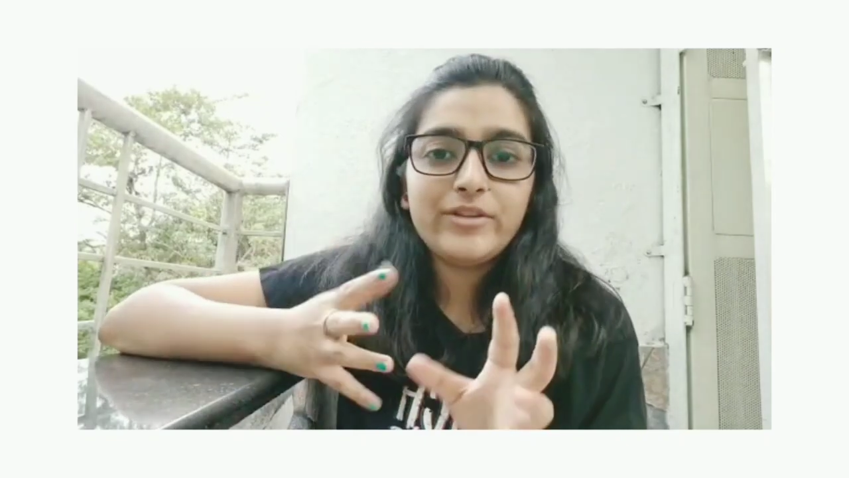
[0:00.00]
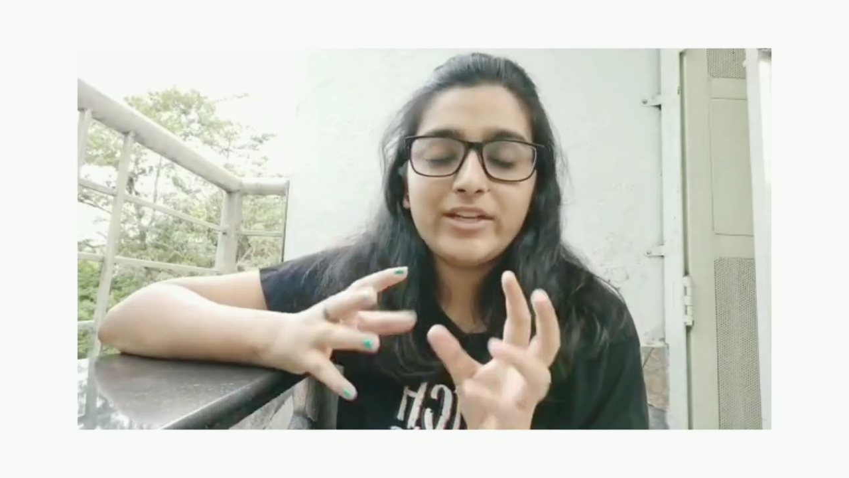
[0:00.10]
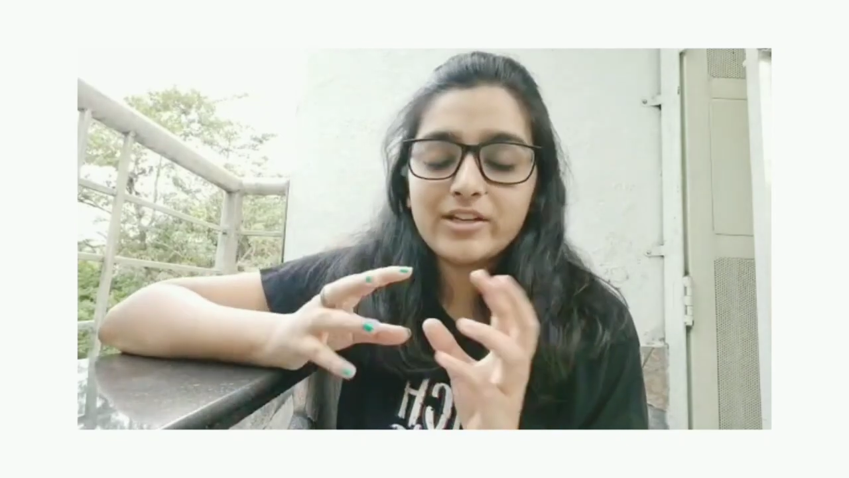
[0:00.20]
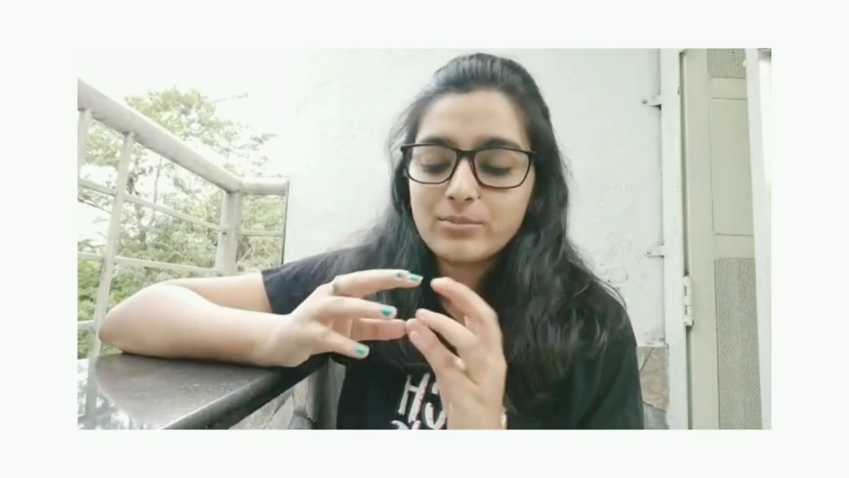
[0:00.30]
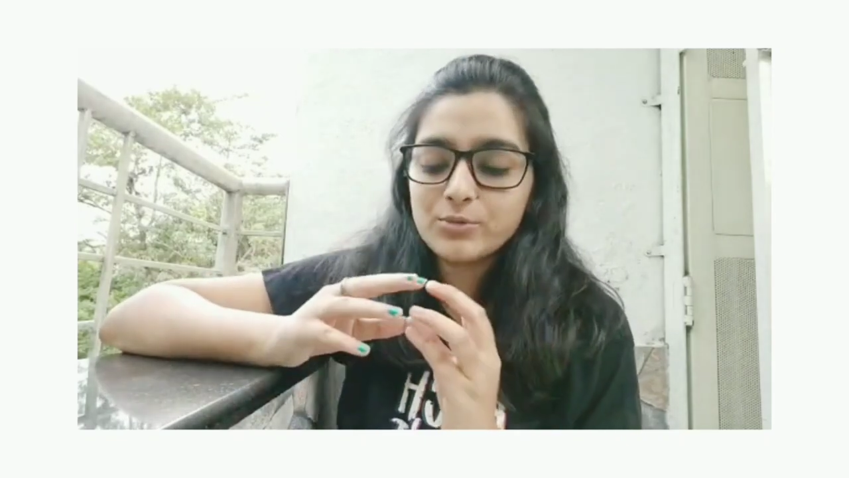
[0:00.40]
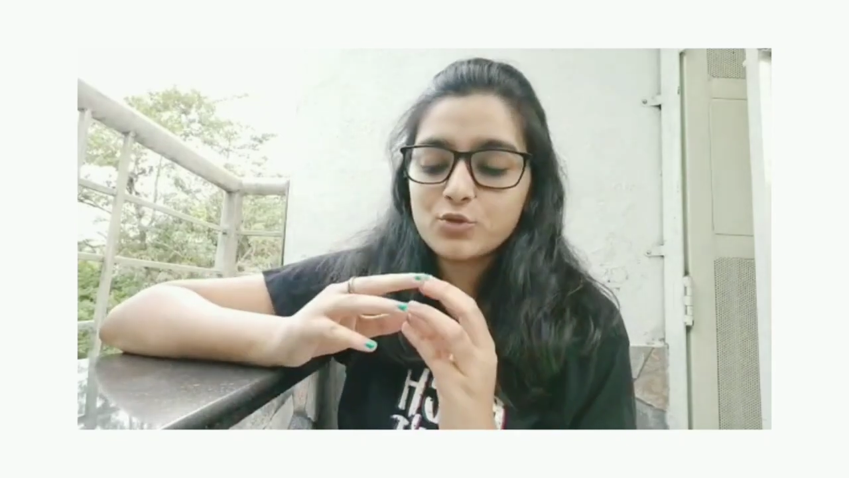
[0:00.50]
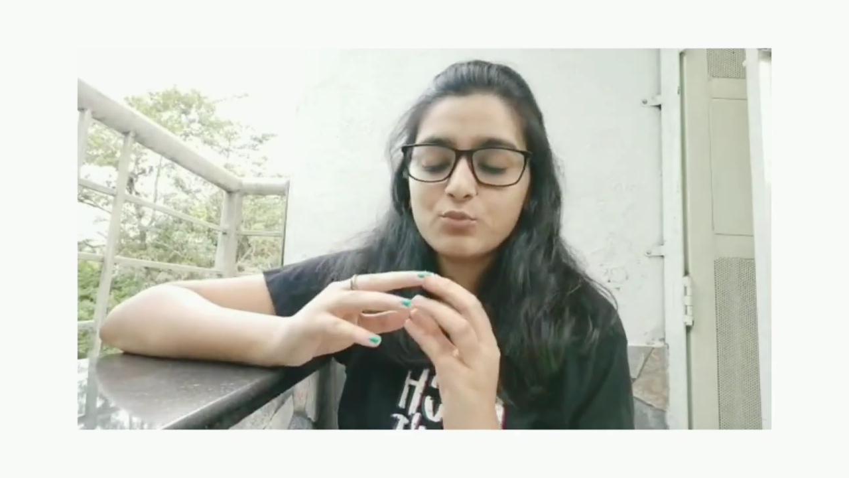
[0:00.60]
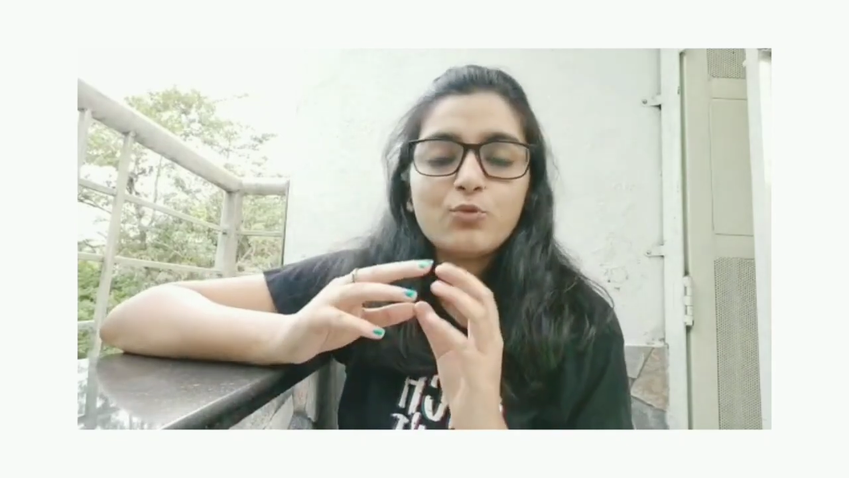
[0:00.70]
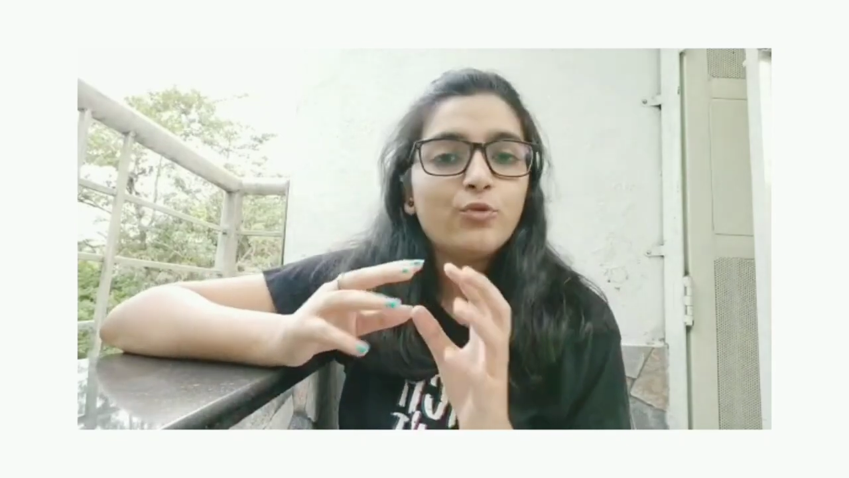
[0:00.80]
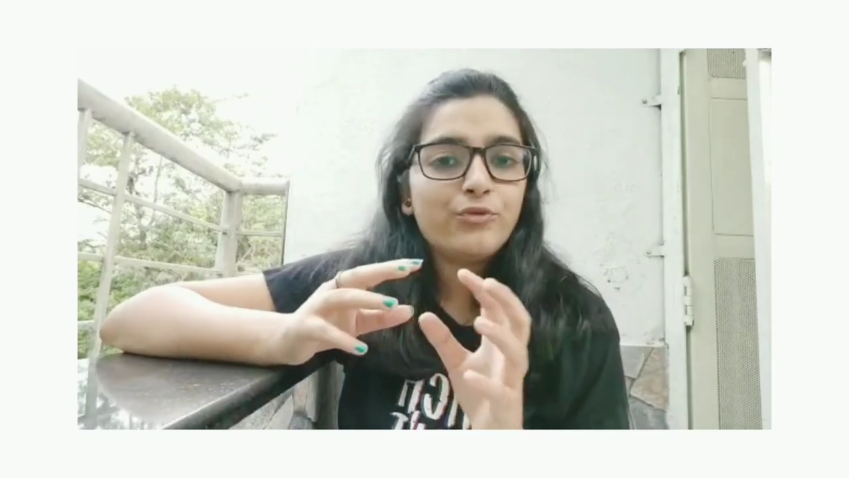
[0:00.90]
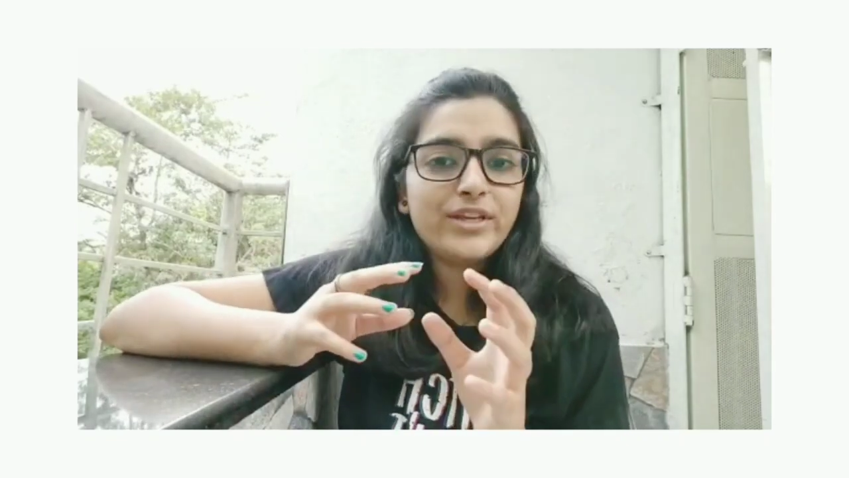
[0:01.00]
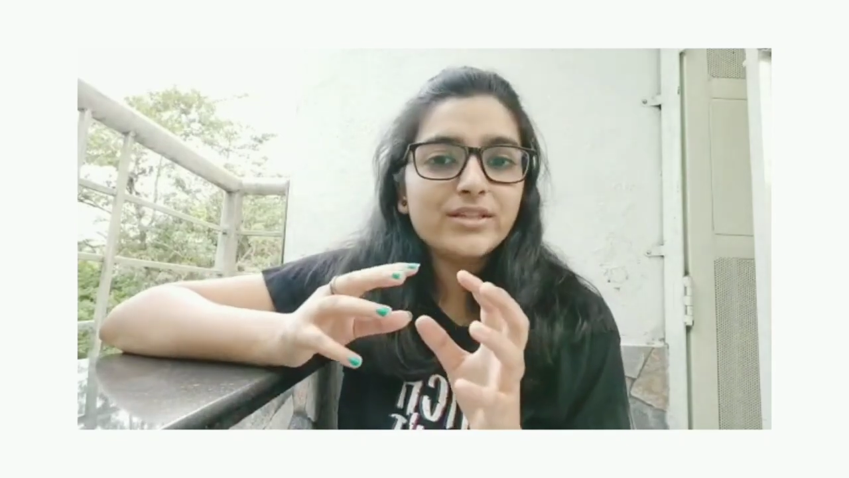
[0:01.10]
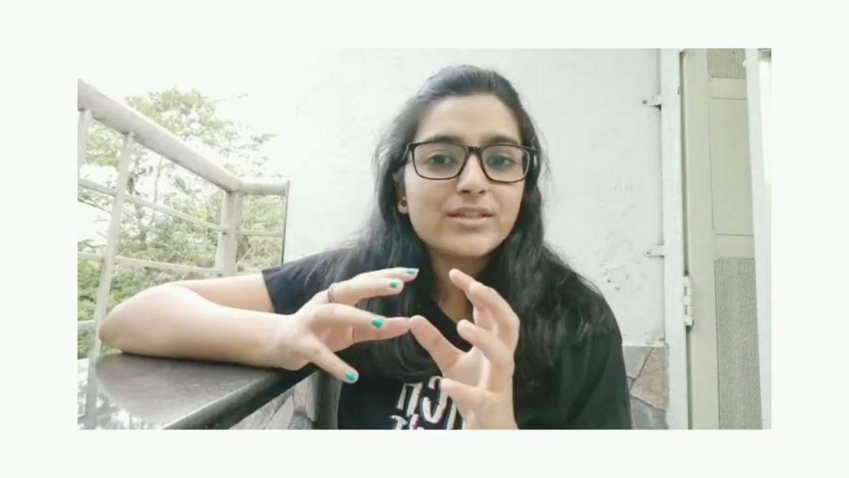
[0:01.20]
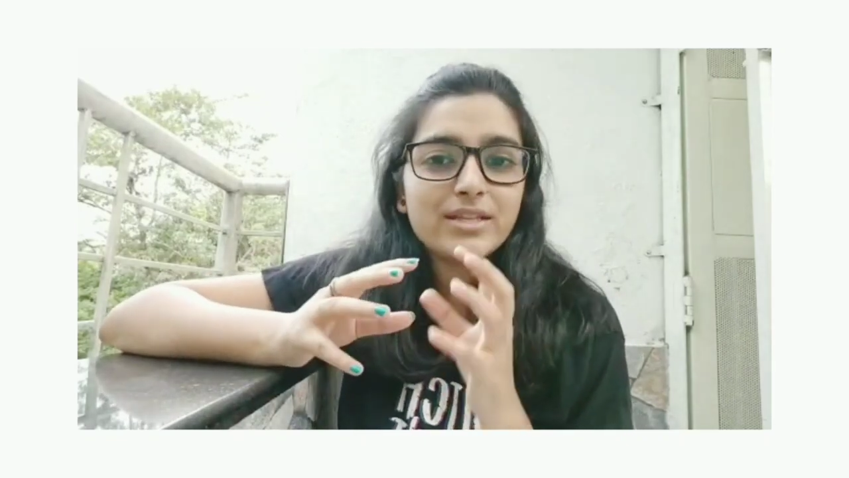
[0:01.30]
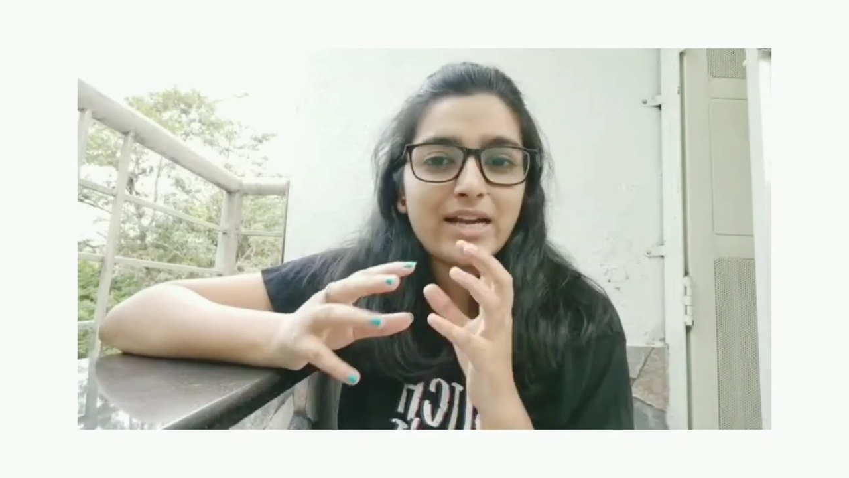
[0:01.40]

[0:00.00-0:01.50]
when it comes to movies